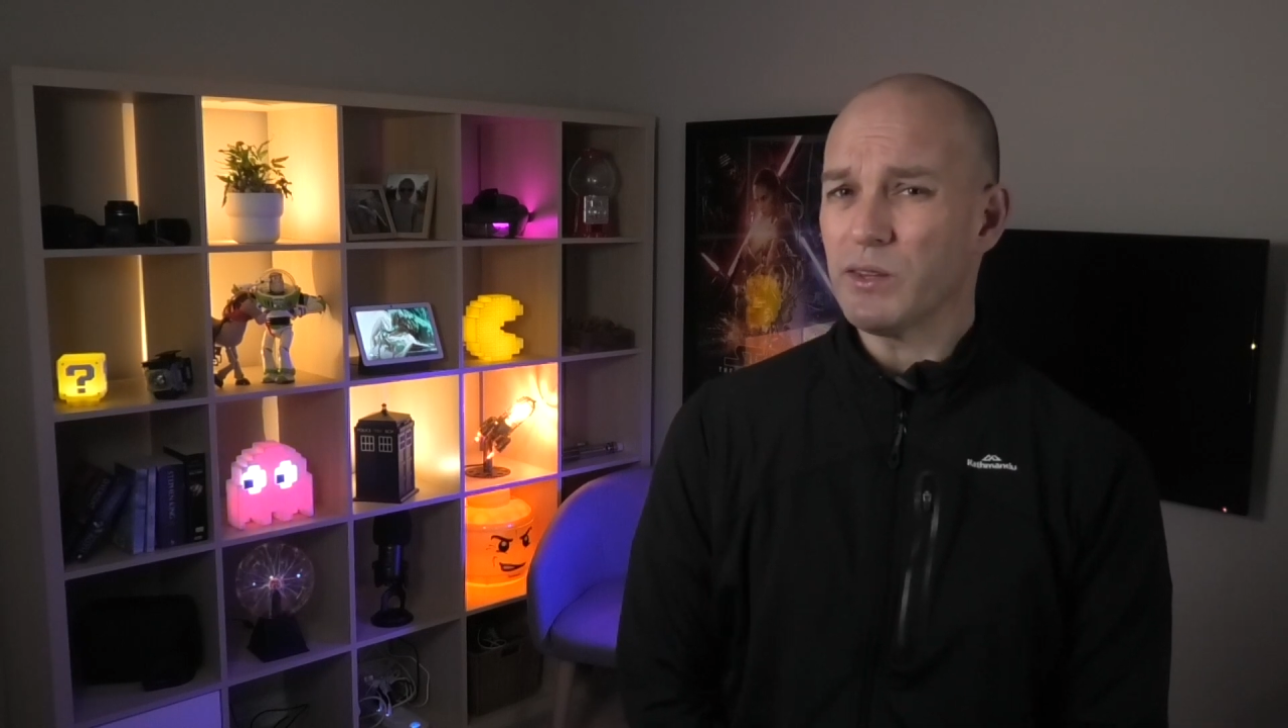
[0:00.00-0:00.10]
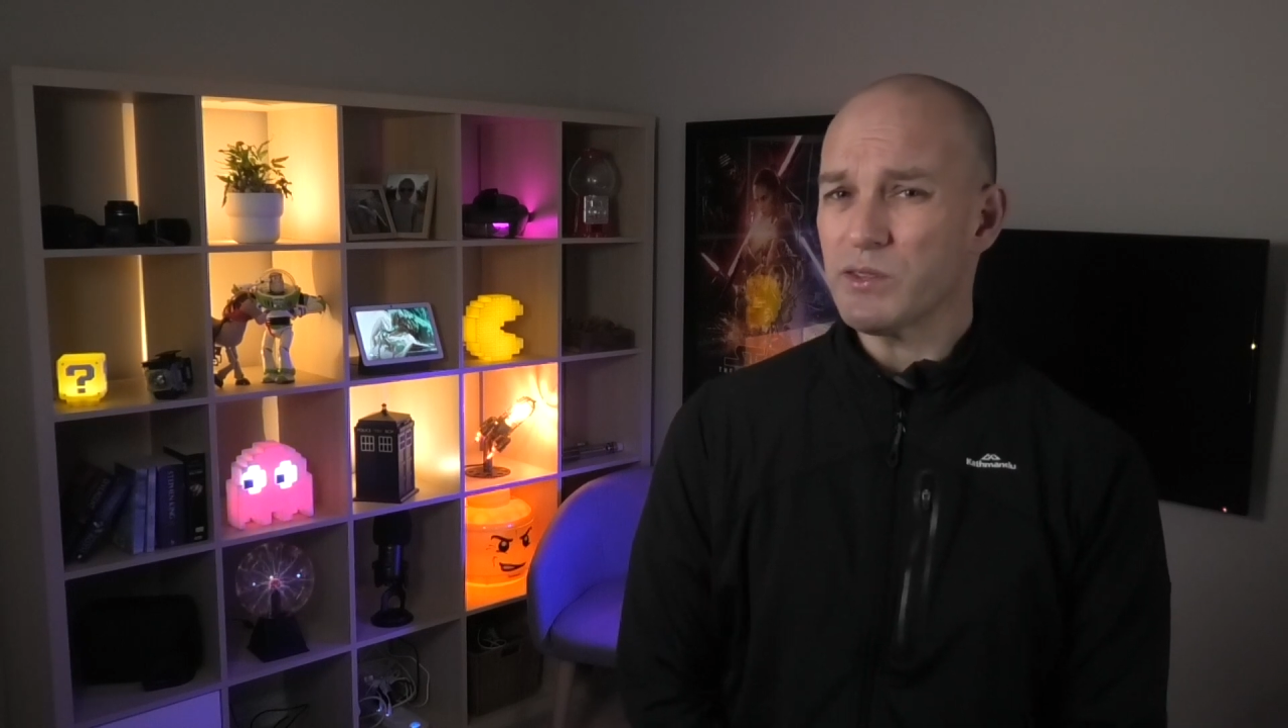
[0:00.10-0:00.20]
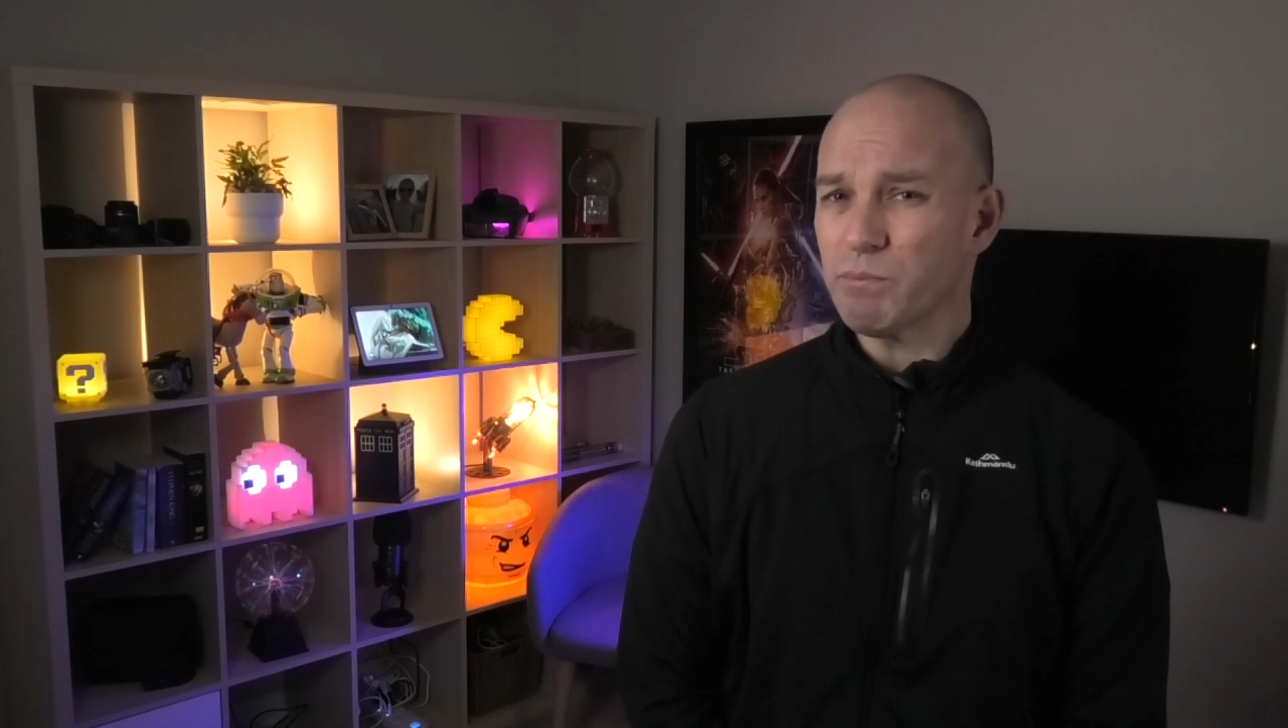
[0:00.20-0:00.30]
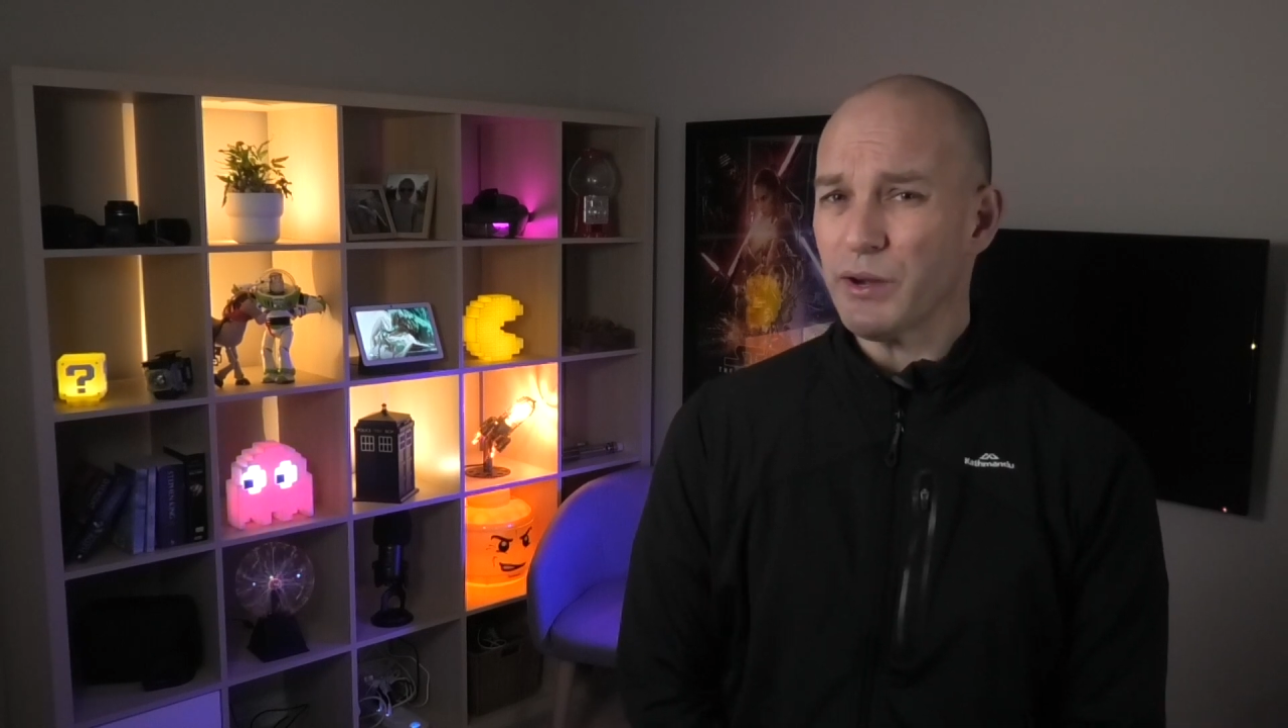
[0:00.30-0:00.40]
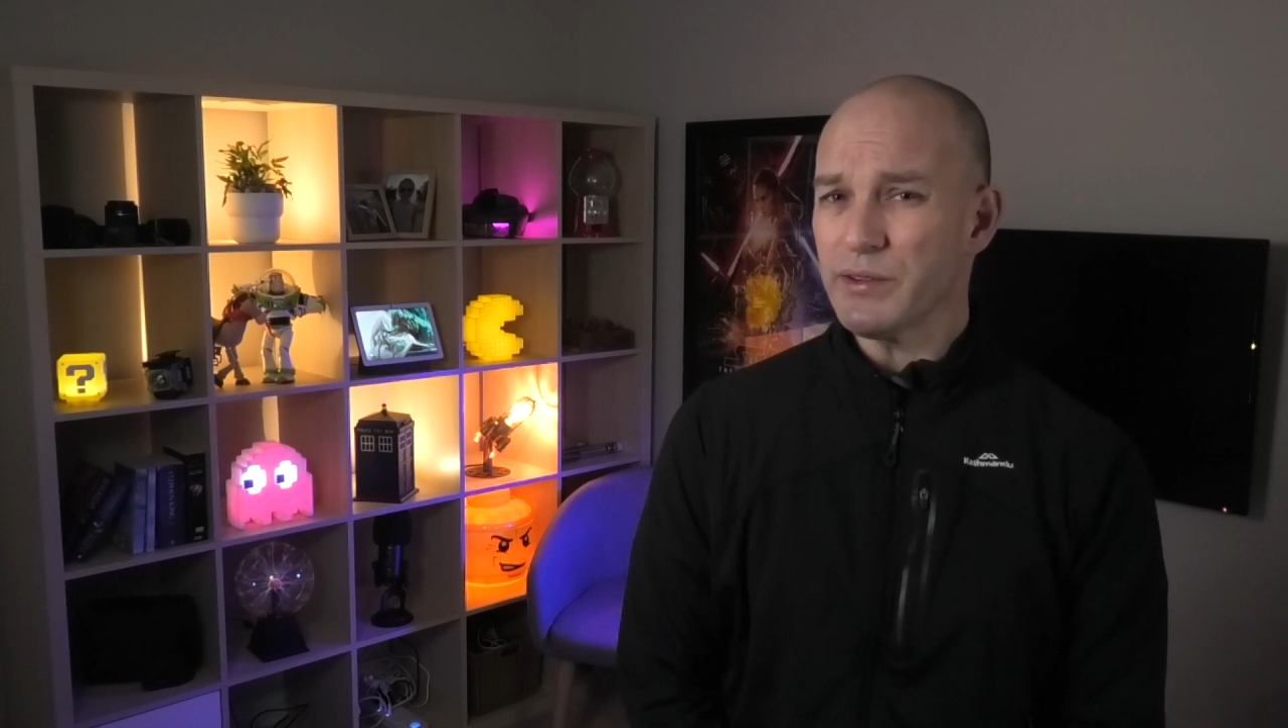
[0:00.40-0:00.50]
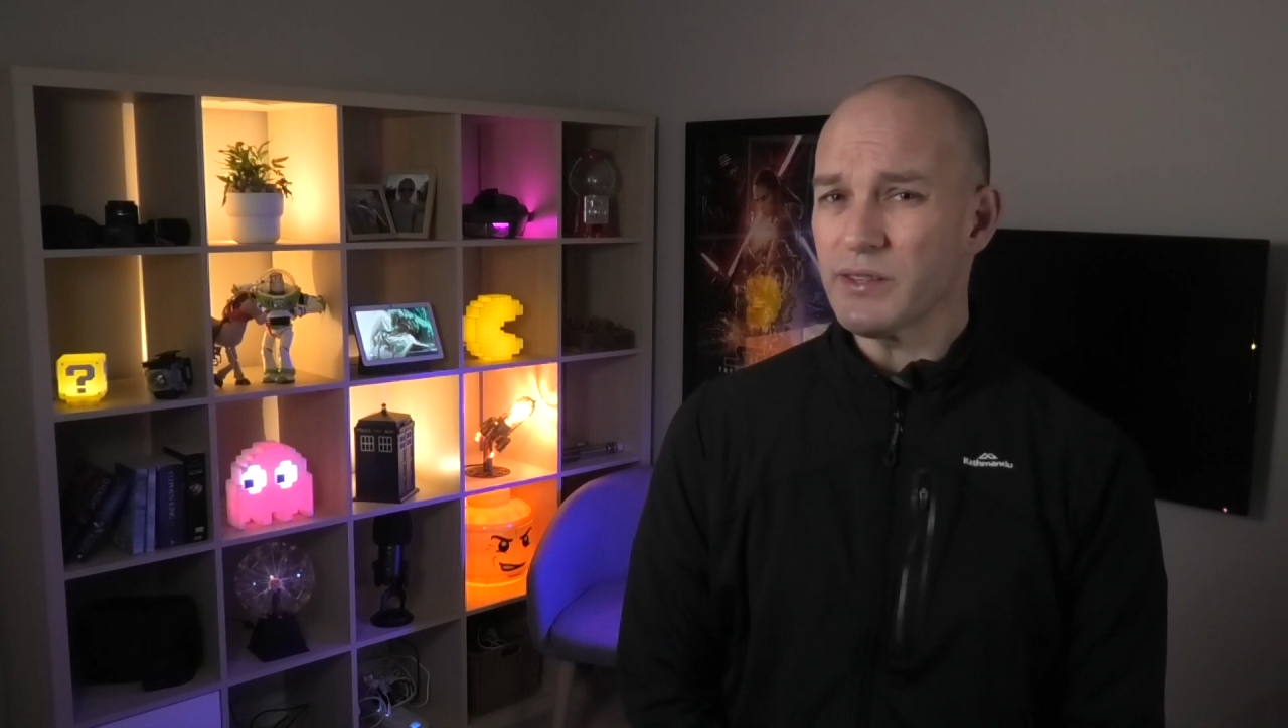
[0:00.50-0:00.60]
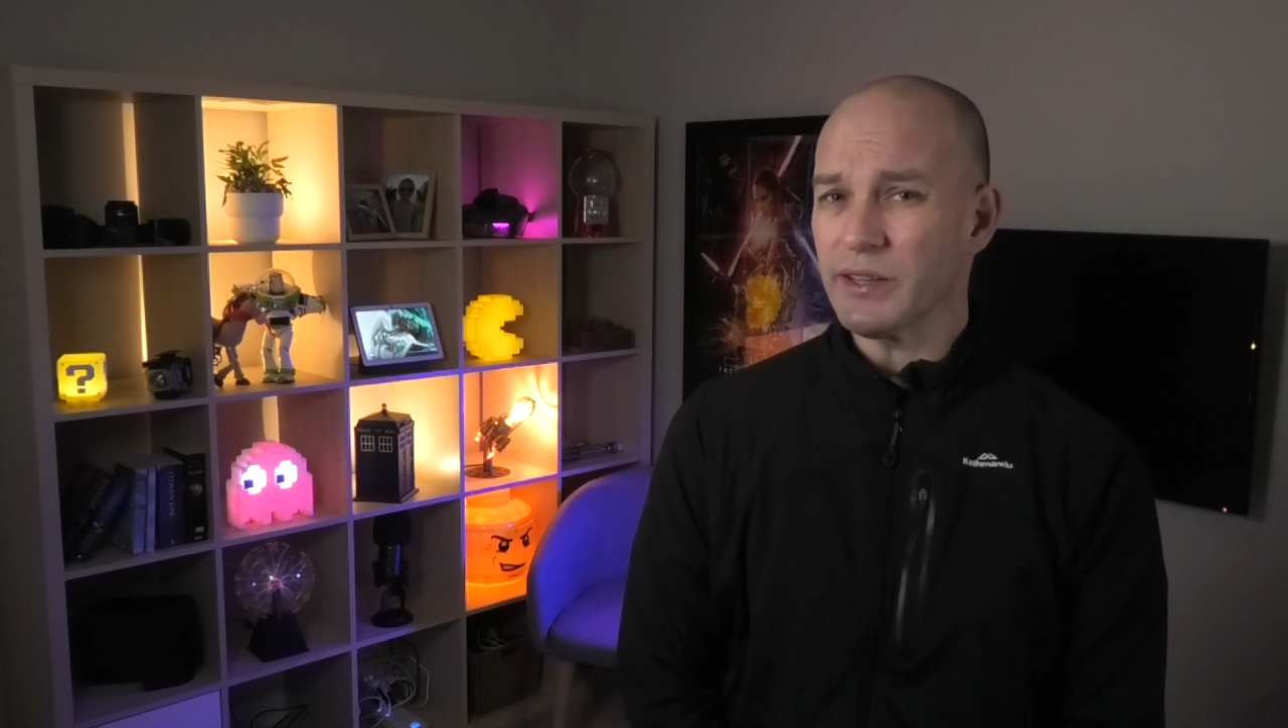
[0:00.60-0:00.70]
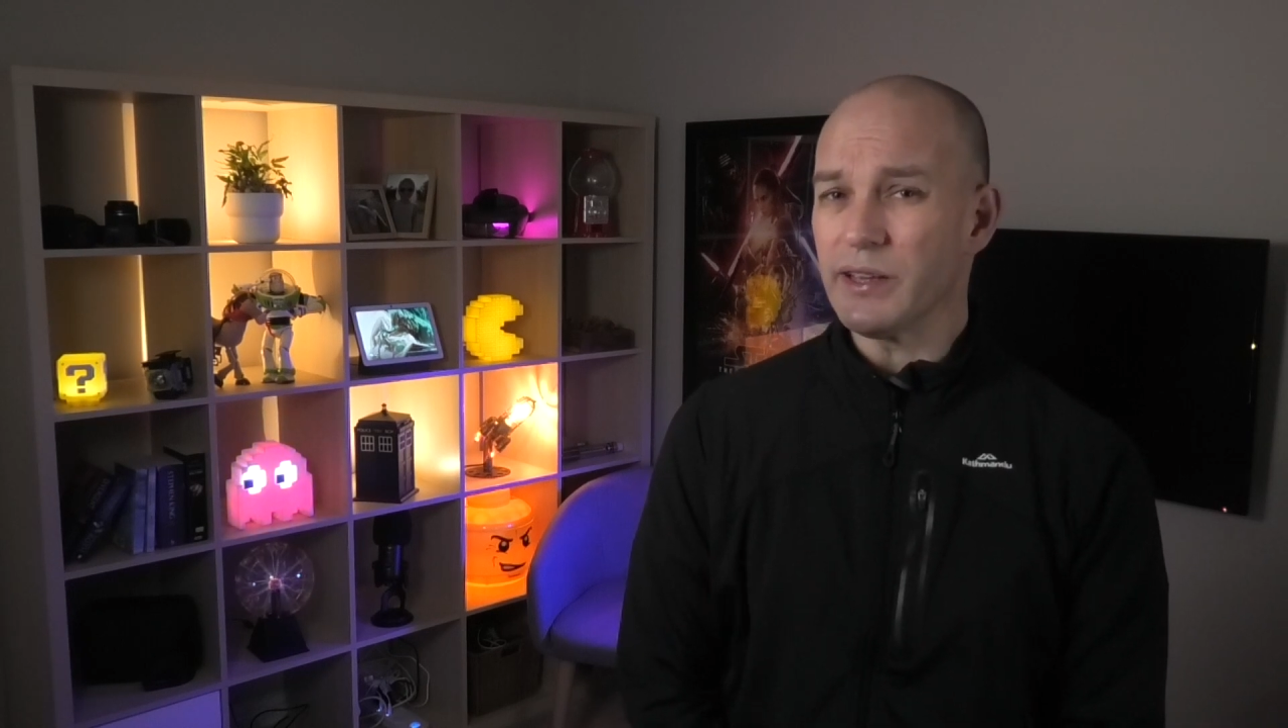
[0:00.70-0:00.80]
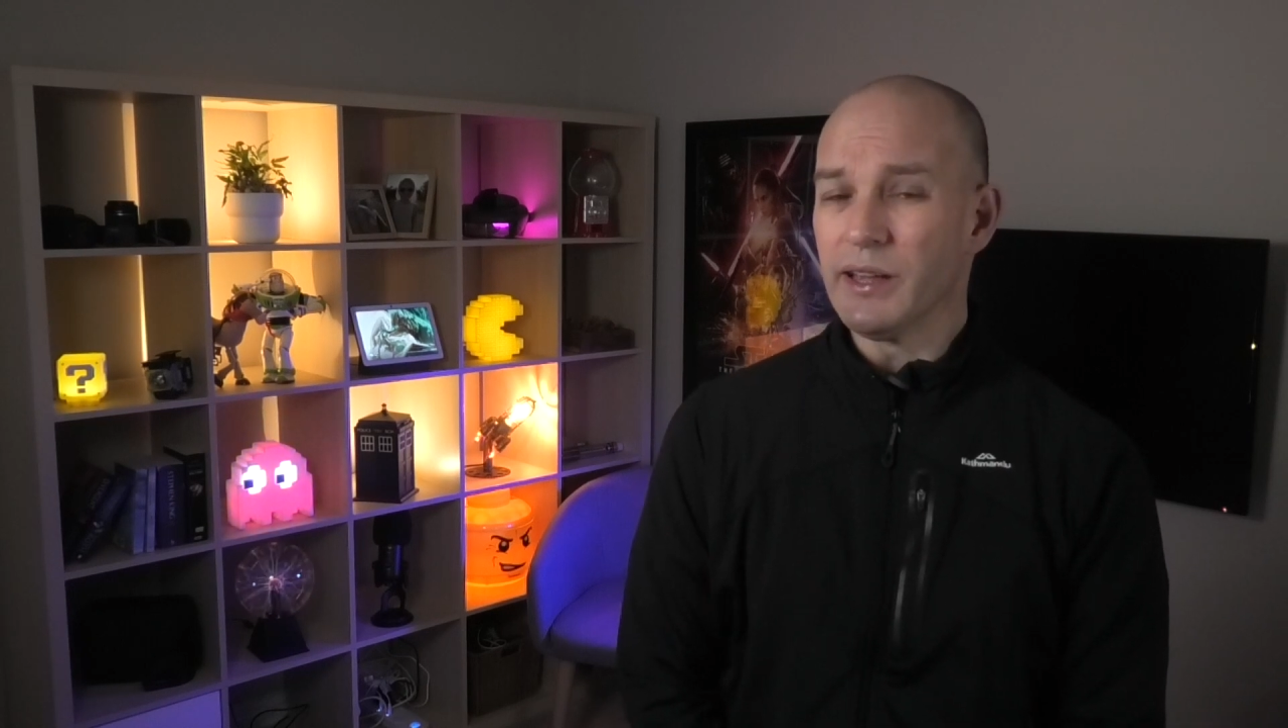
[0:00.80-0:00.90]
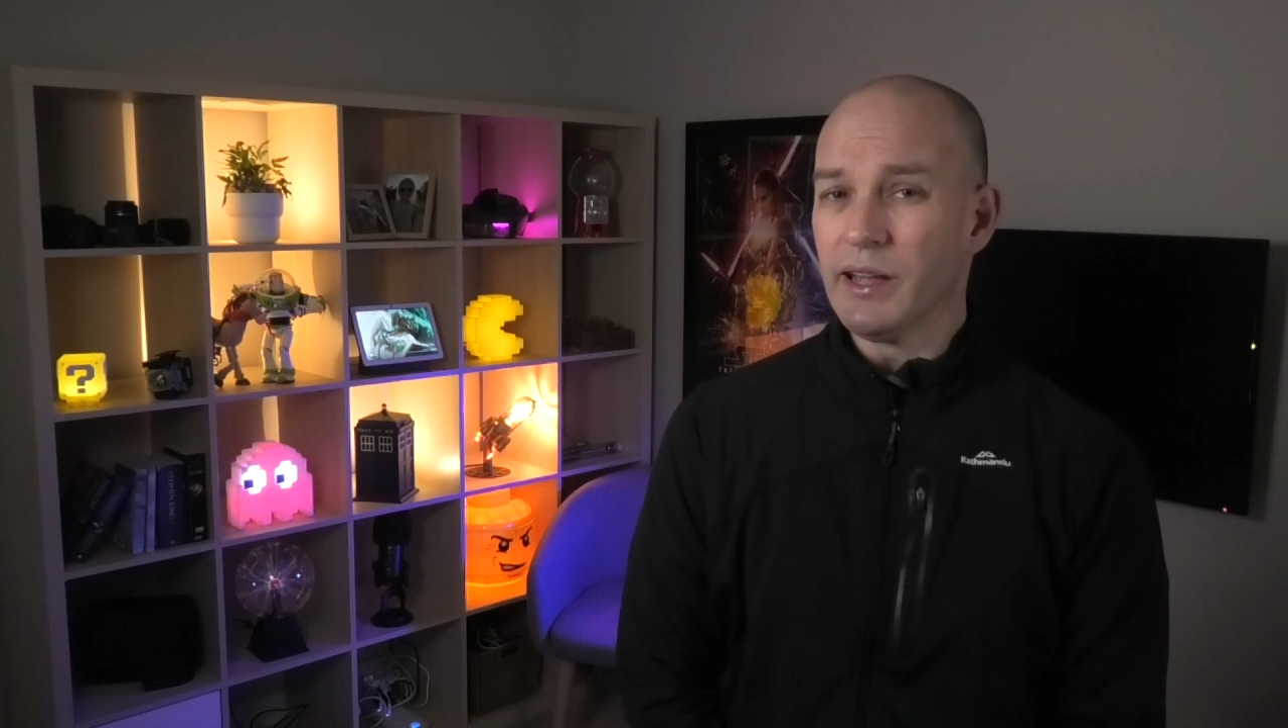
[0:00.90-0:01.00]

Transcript: supposedly